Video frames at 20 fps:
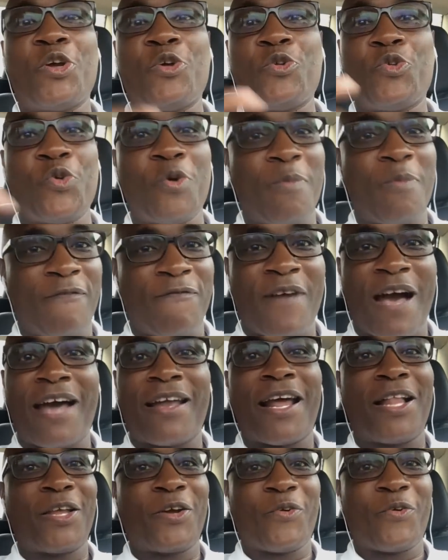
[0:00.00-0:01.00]
doing my
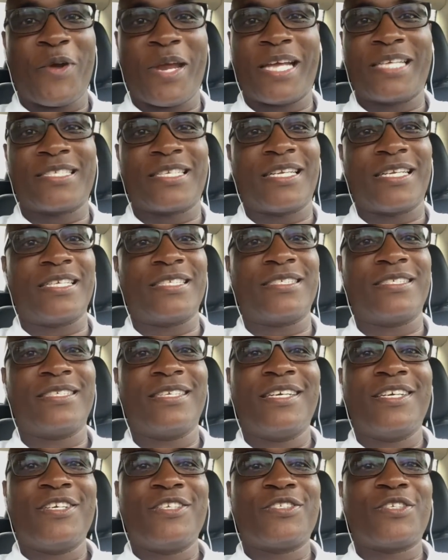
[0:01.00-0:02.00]
$5
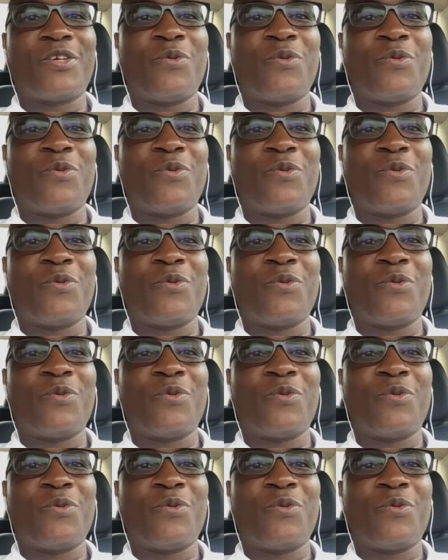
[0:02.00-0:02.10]
Craigslist.